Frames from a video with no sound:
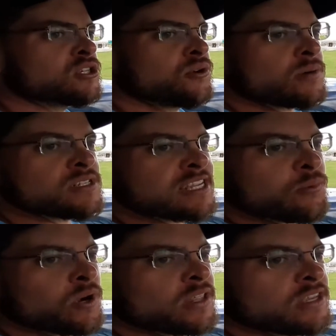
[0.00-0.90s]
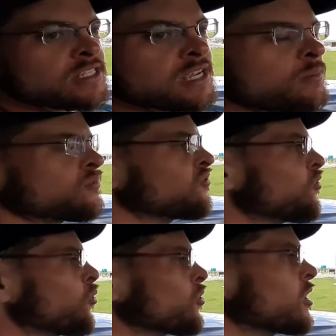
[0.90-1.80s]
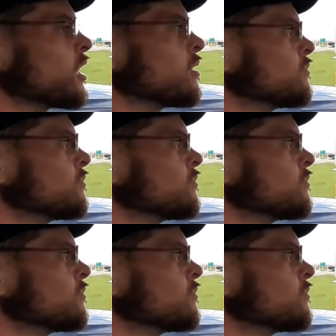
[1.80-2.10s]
set one of these up for a